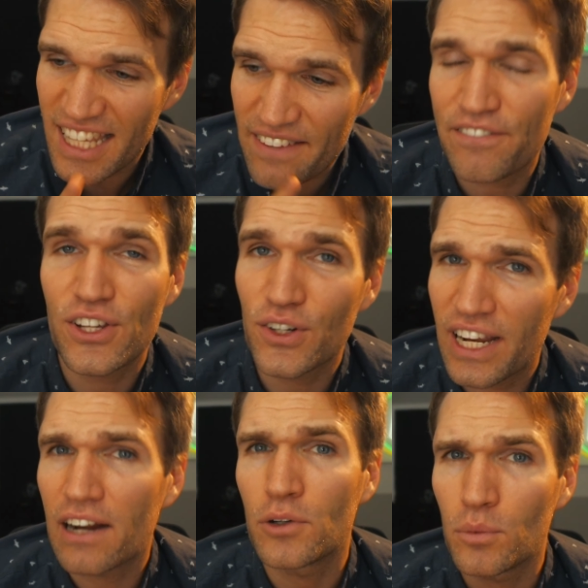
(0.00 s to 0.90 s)
If you're
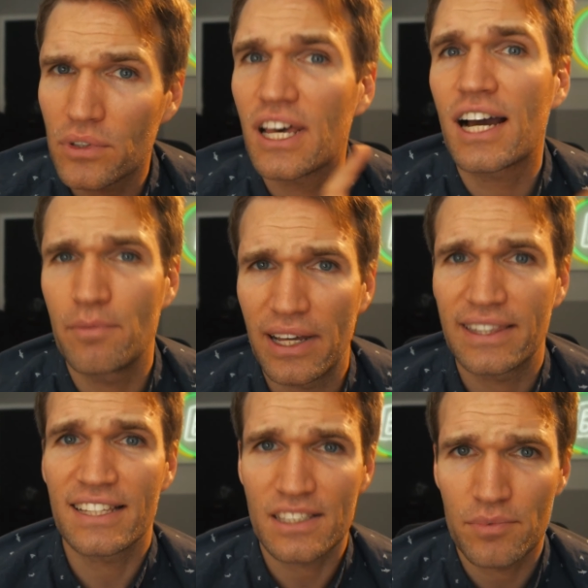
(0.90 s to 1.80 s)
careful, we'll talk about
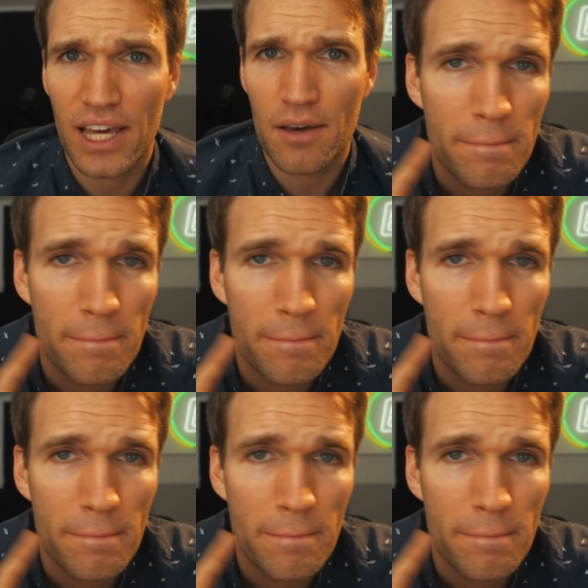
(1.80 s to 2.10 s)
that sometime.